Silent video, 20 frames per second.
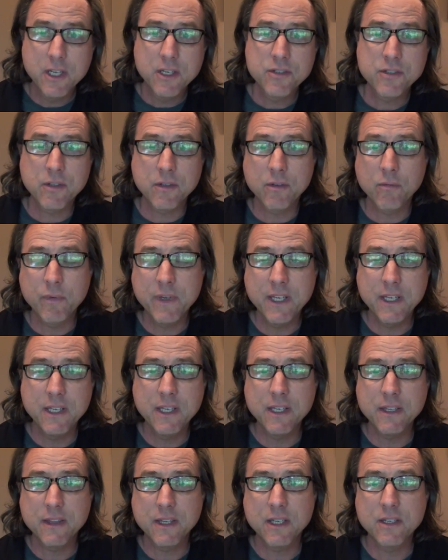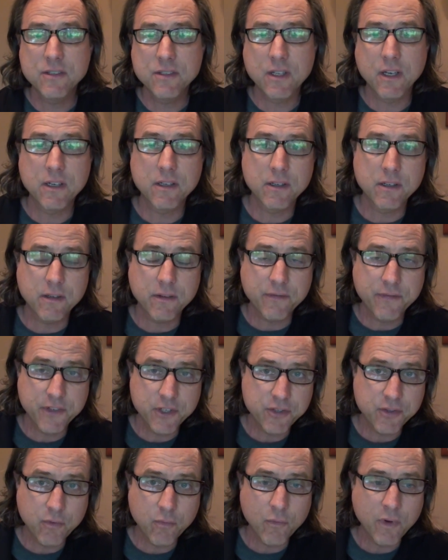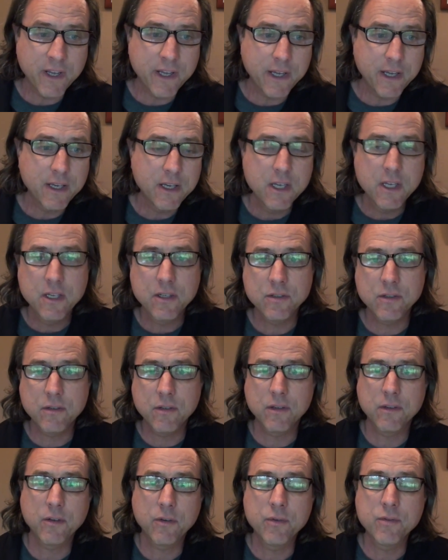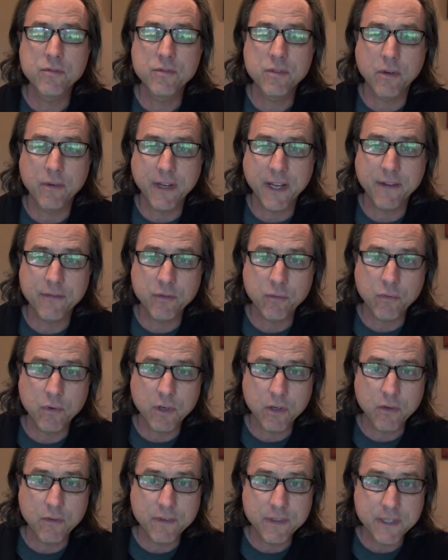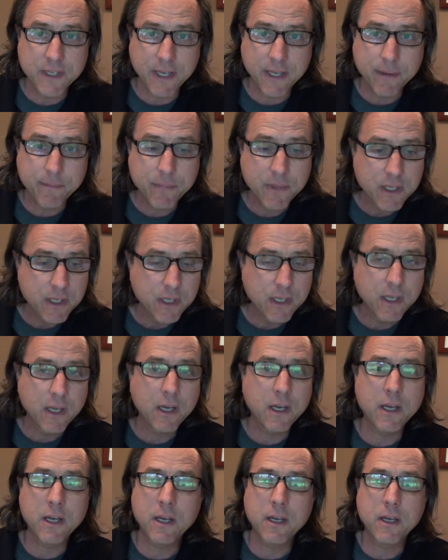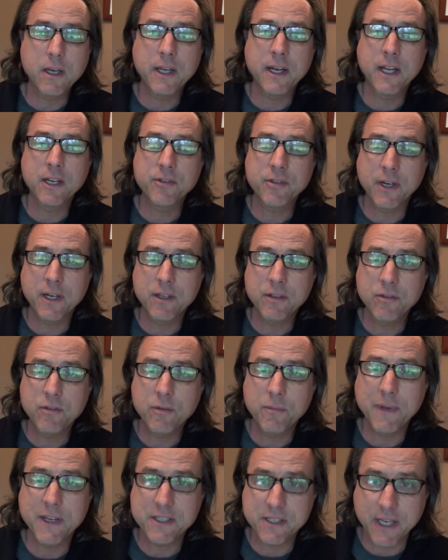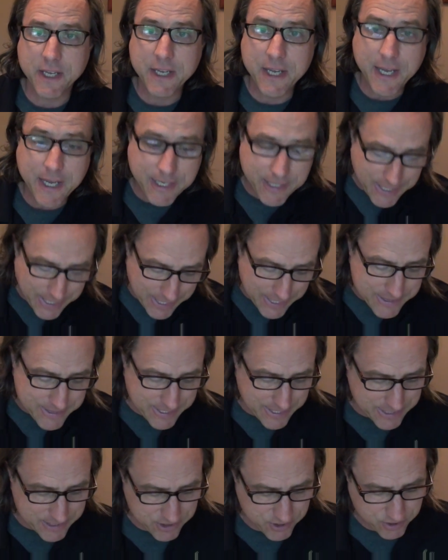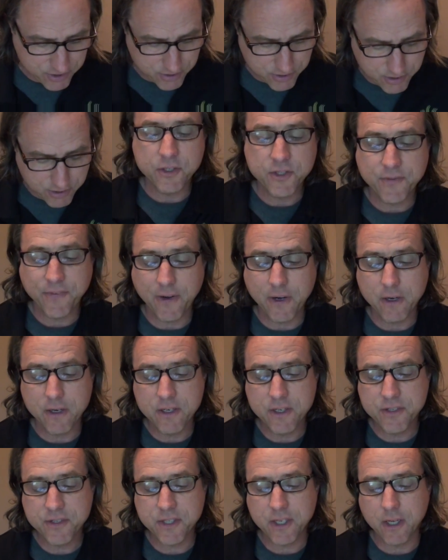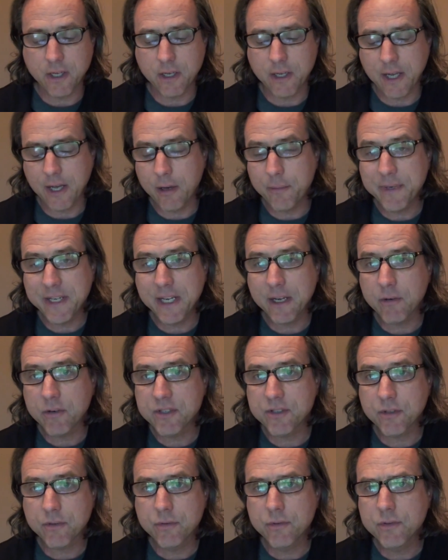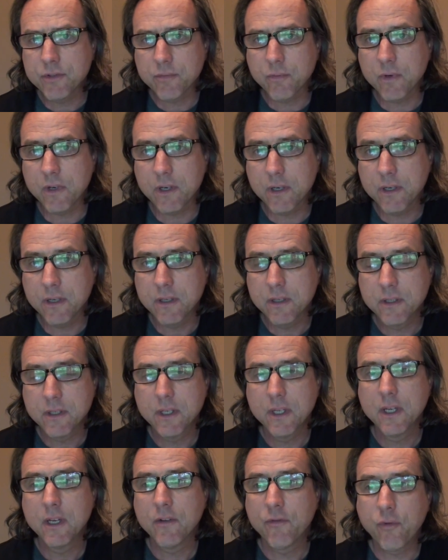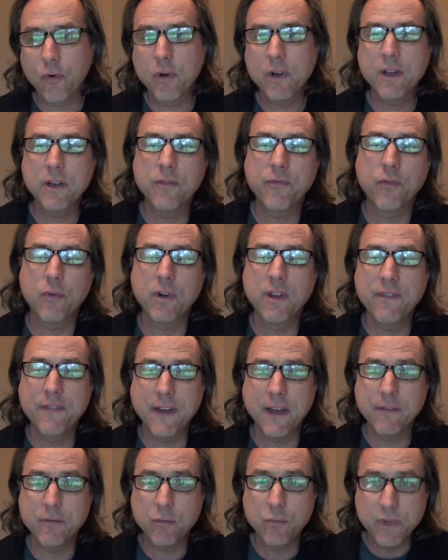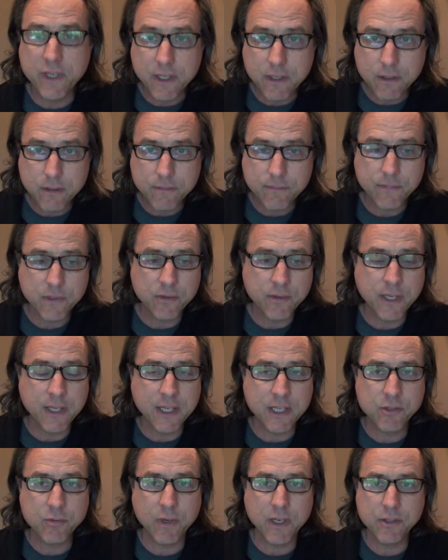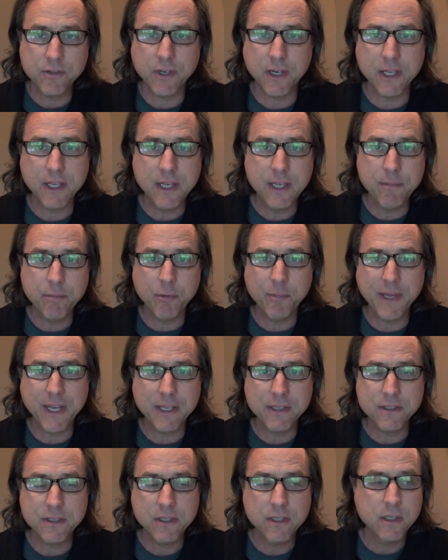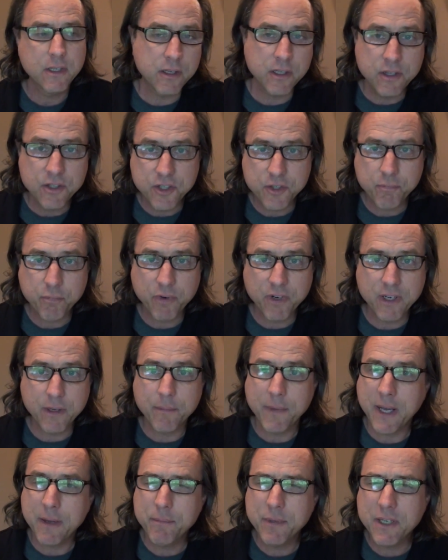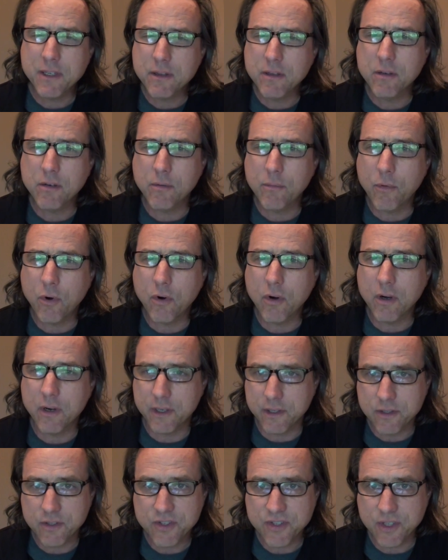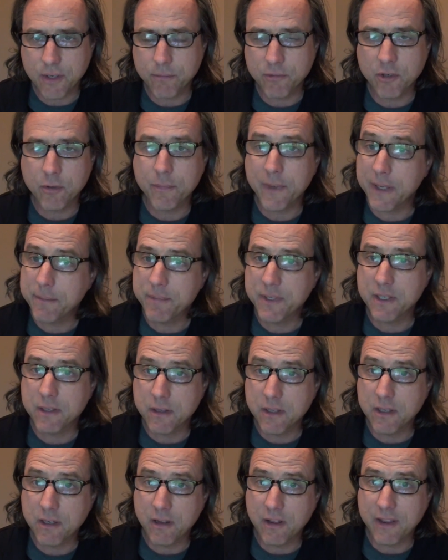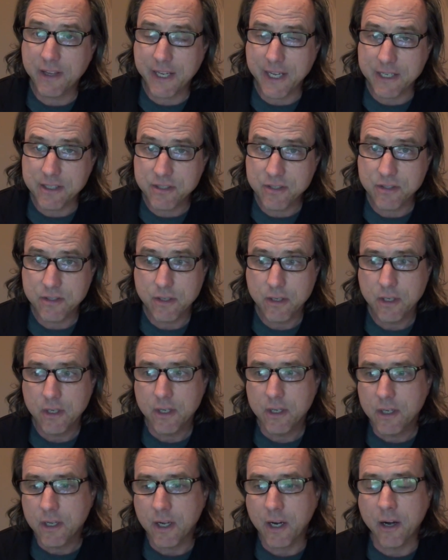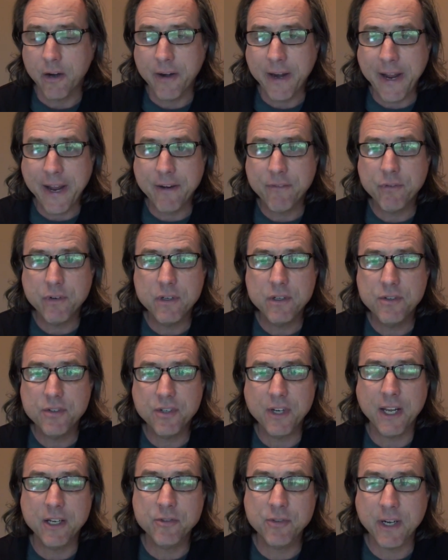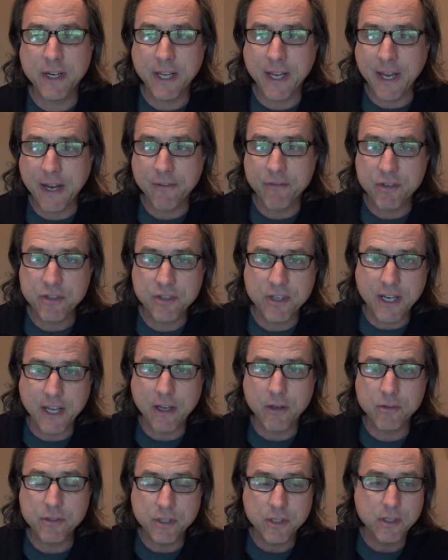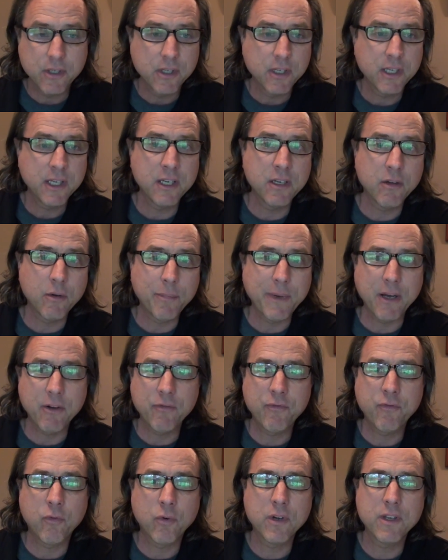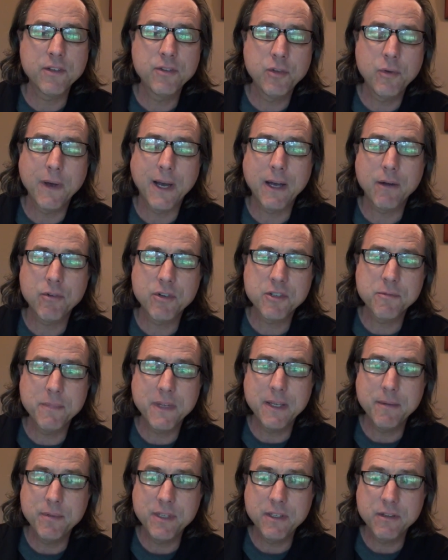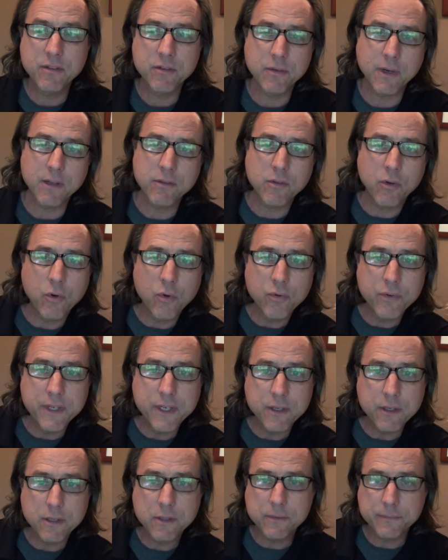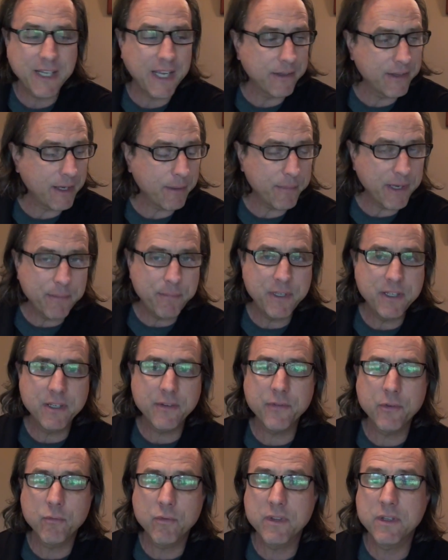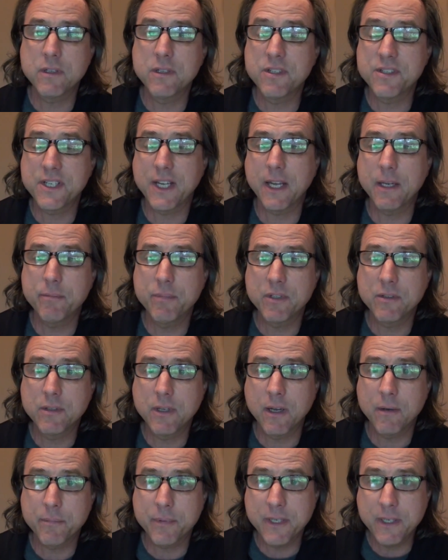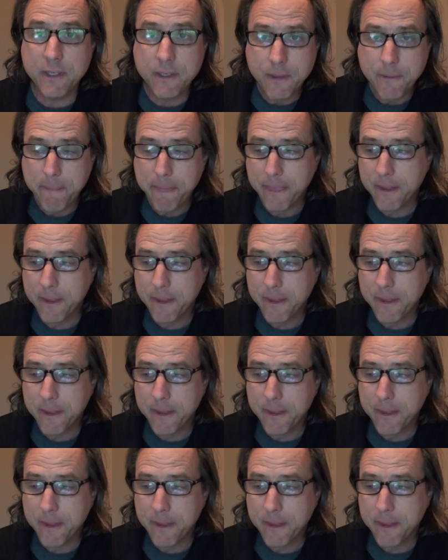so that we can get things done in an efficient way so that the crews don't have to work overtime, uh, and I try to do the best I can at that. As far as uh, how many hours the crews work, 40 to 45 a week. Okay, that's what I try to keep them at. In the spring, it might be a little more. In the summer, it might be a little less. Our average, I try to average it out, you know, about 42 hours maybe throughout the whole year. Now that might be different with the design build company